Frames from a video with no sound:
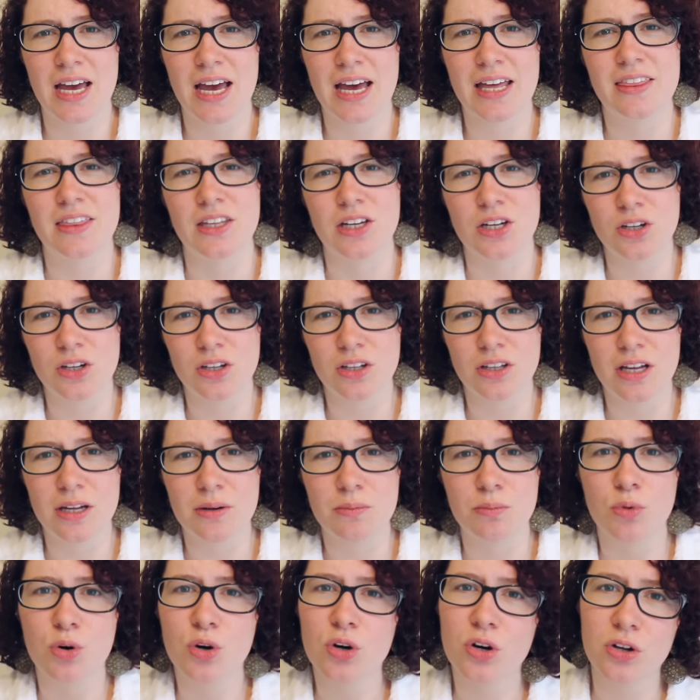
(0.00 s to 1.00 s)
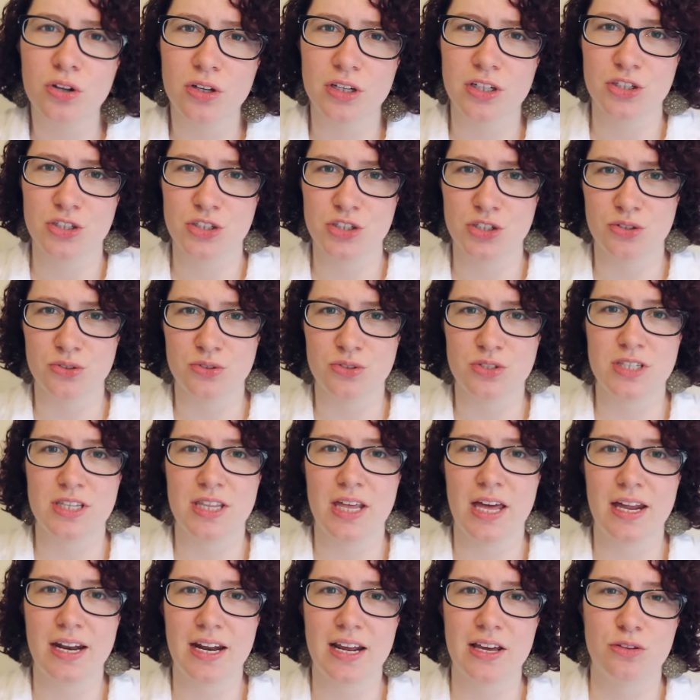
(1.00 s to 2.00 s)
ethical and moral issues
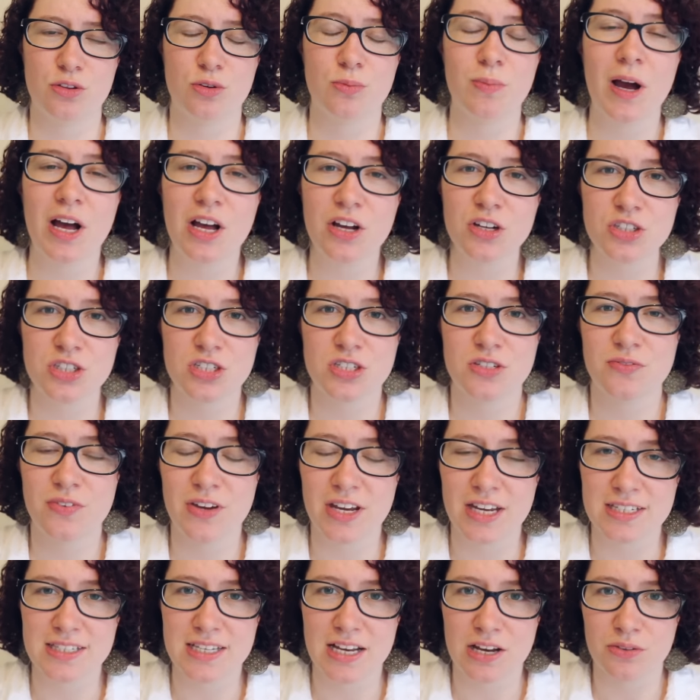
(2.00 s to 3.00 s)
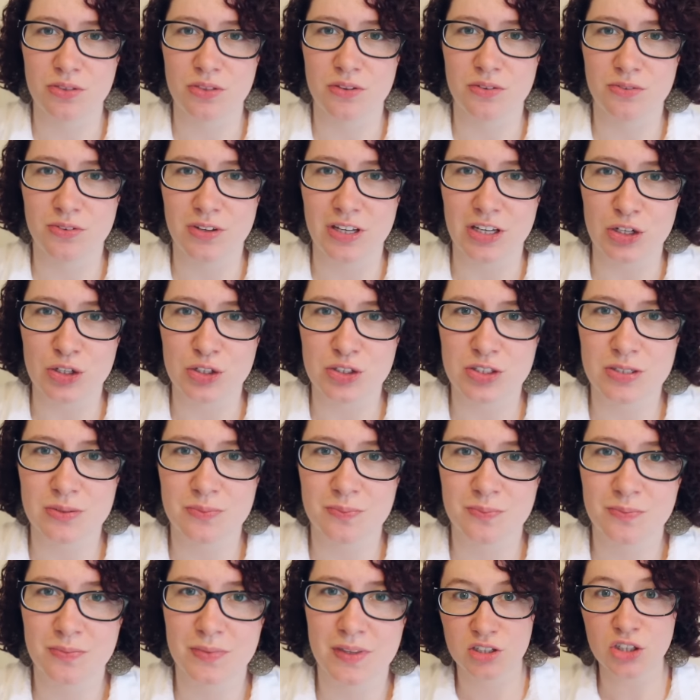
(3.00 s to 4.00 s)
that anthropologists face out in the field.
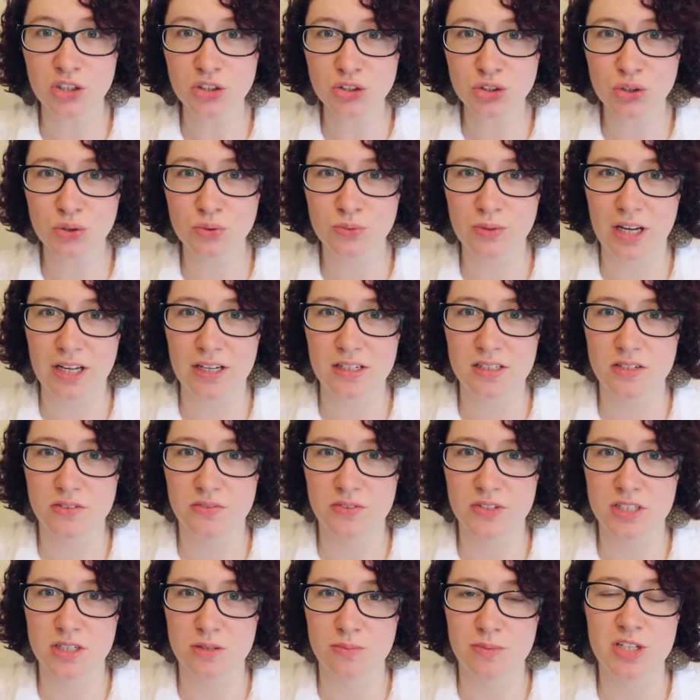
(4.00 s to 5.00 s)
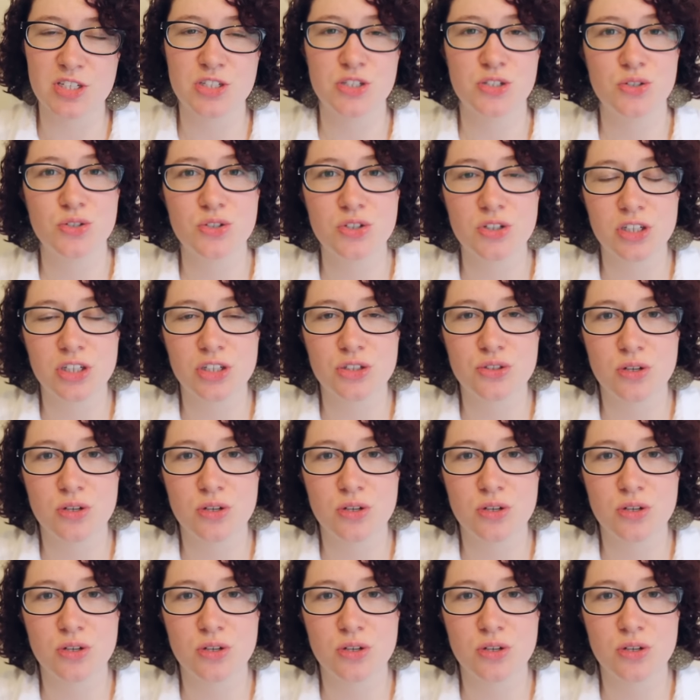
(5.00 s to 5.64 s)
Cultural relativism is usually